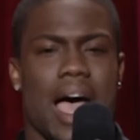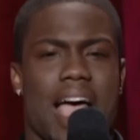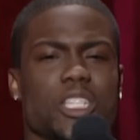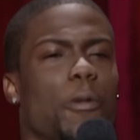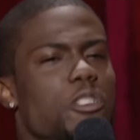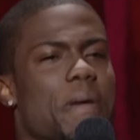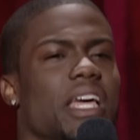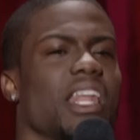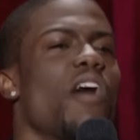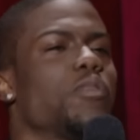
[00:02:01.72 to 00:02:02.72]
How you supposed to be
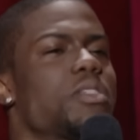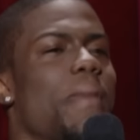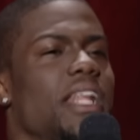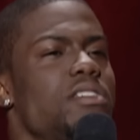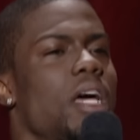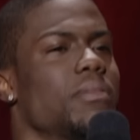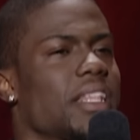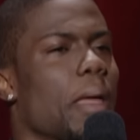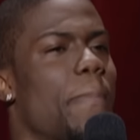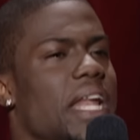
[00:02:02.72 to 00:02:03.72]
in love with somebody? You tell them
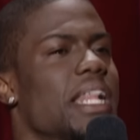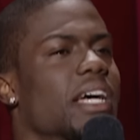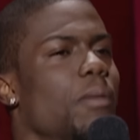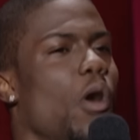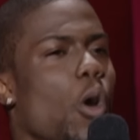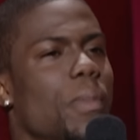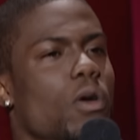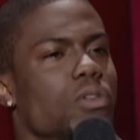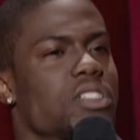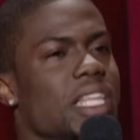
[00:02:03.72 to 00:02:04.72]
that they better not come home and
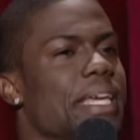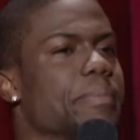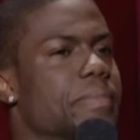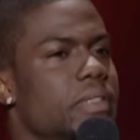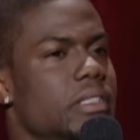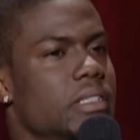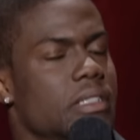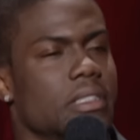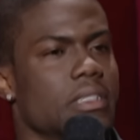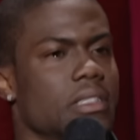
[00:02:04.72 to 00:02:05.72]
go to sleep.
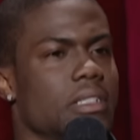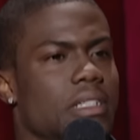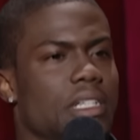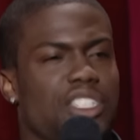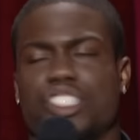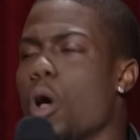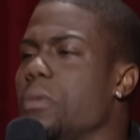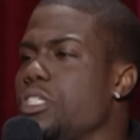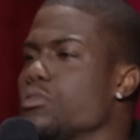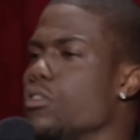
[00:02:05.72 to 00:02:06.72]
She told
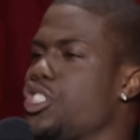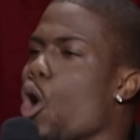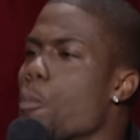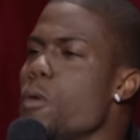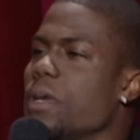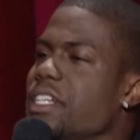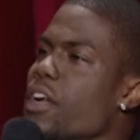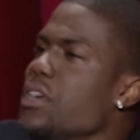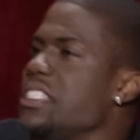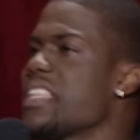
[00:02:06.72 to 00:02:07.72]
me she was gonna choke me with a
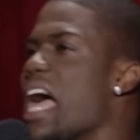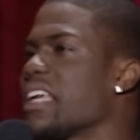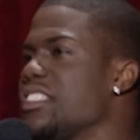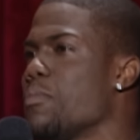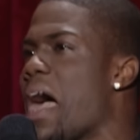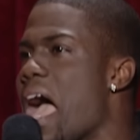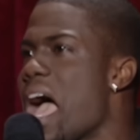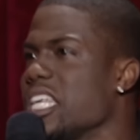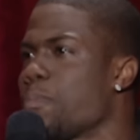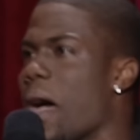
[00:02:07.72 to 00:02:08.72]
dirty sock until my
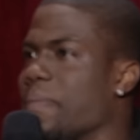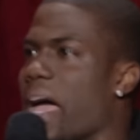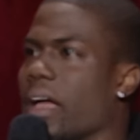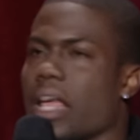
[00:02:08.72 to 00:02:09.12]
eyes popped out.